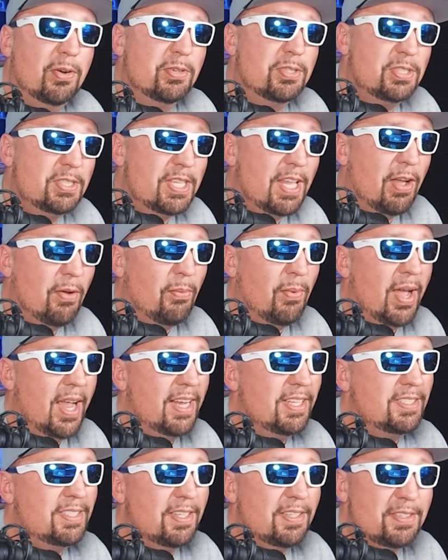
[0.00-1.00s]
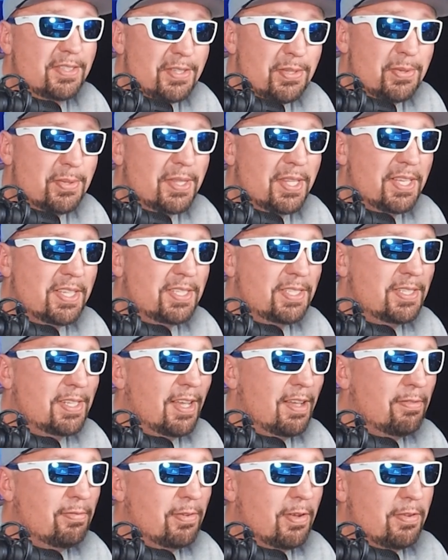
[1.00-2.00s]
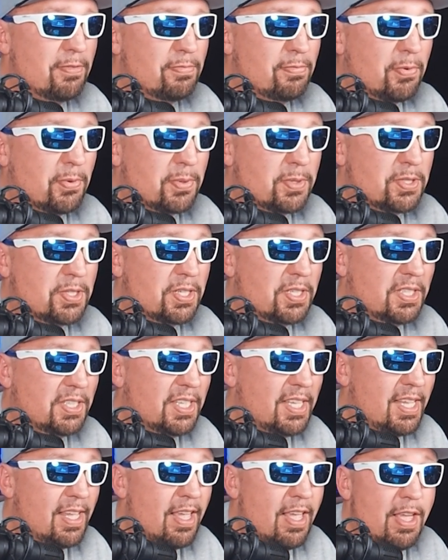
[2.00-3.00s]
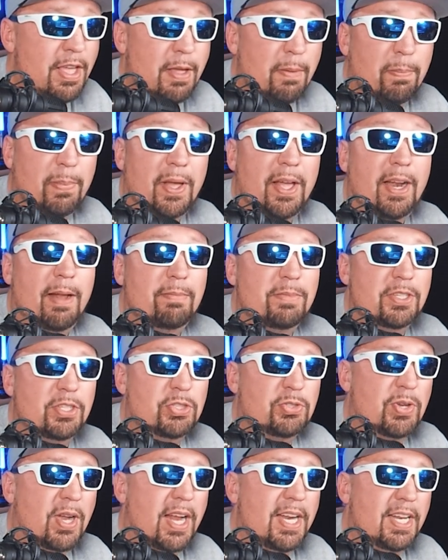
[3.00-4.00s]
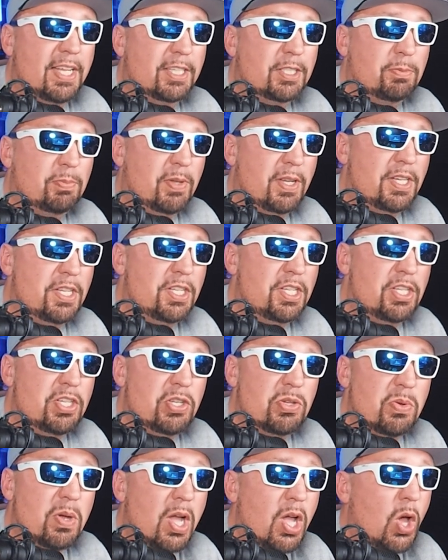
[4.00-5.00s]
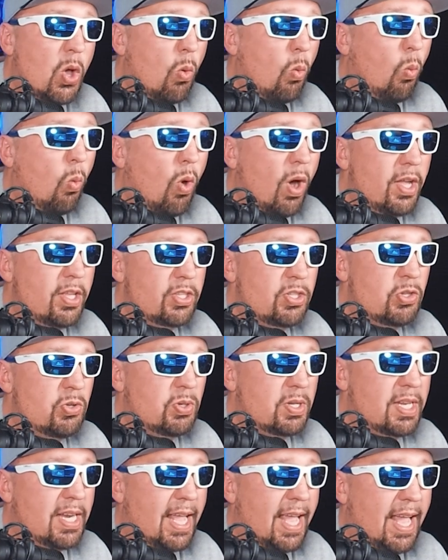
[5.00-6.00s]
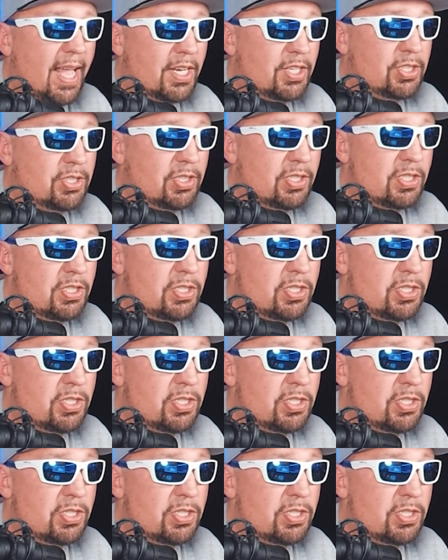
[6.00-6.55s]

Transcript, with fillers: or set way to do this stuff, unfortunately. But I'm just trying to explain to you what you can actually